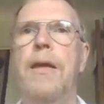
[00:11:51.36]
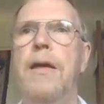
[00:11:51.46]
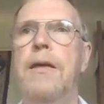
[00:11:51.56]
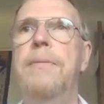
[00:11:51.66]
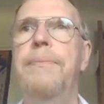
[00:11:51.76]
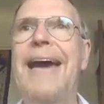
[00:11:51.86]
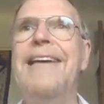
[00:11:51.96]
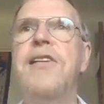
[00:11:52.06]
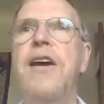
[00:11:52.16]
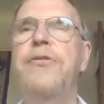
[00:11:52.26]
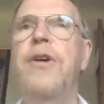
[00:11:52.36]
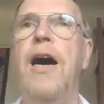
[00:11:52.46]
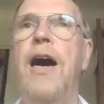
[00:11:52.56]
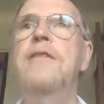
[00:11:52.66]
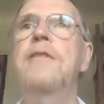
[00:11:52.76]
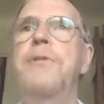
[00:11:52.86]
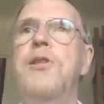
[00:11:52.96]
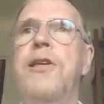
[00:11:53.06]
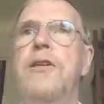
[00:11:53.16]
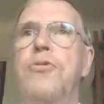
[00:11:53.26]
the banks have
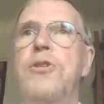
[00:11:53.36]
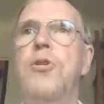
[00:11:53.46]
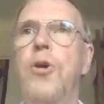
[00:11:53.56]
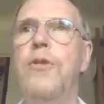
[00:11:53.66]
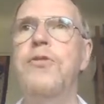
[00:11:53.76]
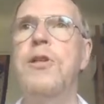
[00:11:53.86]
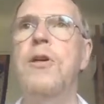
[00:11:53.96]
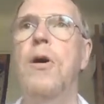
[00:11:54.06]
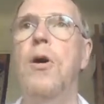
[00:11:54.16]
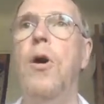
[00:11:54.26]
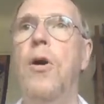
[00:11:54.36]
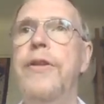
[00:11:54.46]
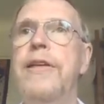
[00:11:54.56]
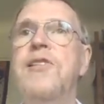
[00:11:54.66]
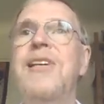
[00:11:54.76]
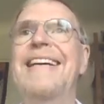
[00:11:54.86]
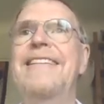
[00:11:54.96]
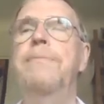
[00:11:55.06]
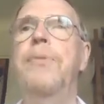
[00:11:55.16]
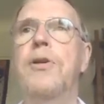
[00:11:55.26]
100% reserves on the side
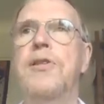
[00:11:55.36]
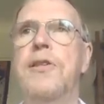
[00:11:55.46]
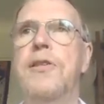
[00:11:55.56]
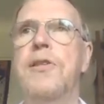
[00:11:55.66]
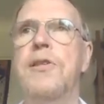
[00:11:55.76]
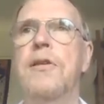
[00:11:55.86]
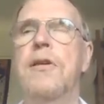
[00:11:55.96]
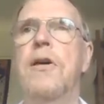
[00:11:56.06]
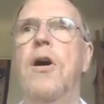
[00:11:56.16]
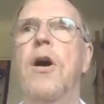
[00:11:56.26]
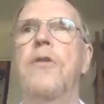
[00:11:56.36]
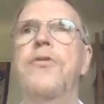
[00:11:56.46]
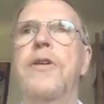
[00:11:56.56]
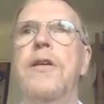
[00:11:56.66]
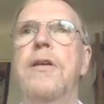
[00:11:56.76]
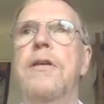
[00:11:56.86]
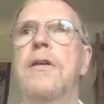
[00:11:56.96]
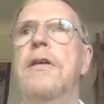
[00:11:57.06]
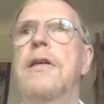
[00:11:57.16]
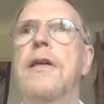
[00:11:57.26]
deposits of the
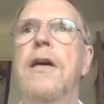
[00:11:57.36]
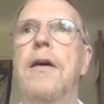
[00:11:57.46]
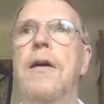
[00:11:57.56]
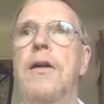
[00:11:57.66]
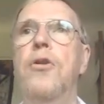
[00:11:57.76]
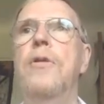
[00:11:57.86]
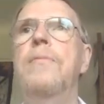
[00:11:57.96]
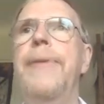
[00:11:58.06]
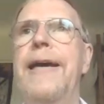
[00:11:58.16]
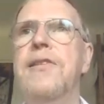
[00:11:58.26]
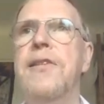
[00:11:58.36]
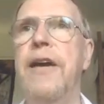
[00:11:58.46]
non-banks.